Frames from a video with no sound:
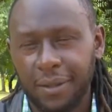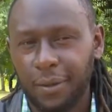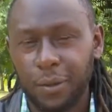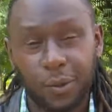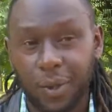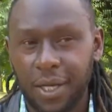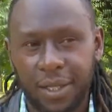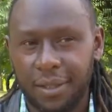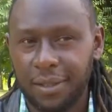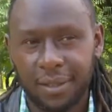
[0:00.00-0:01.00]
Those were
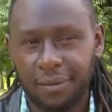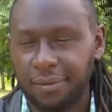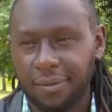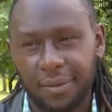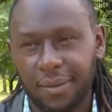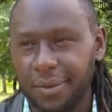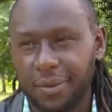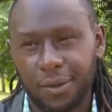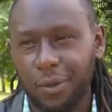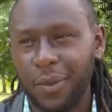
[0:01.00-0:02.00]
like
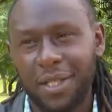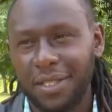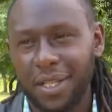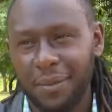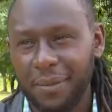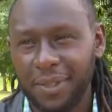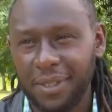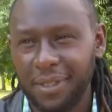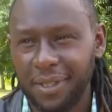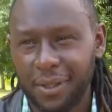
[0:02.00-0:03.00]
so many
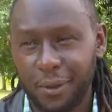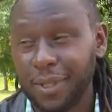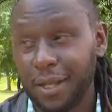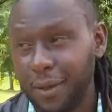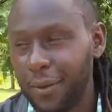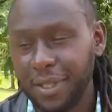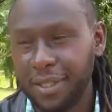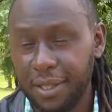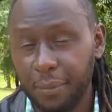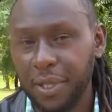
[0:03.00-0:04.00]
times. Those are the
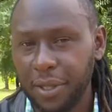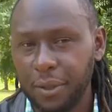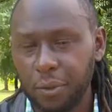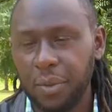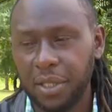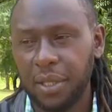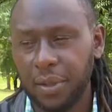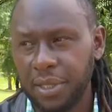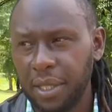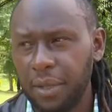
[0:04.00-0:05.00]
ones, but the two major
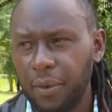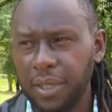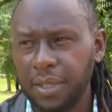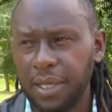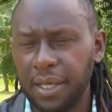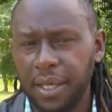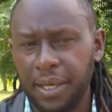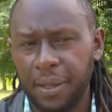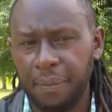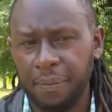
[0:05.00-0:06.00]
ones are the ones that
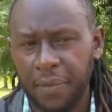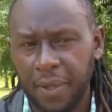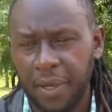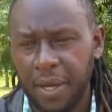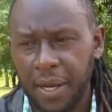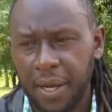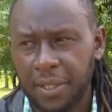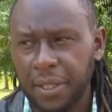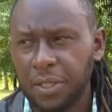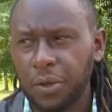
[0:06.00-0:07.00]
I
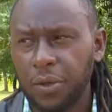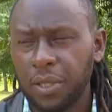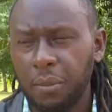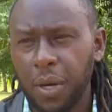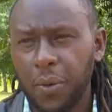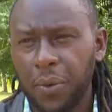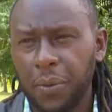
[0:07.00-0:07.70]
just talked about.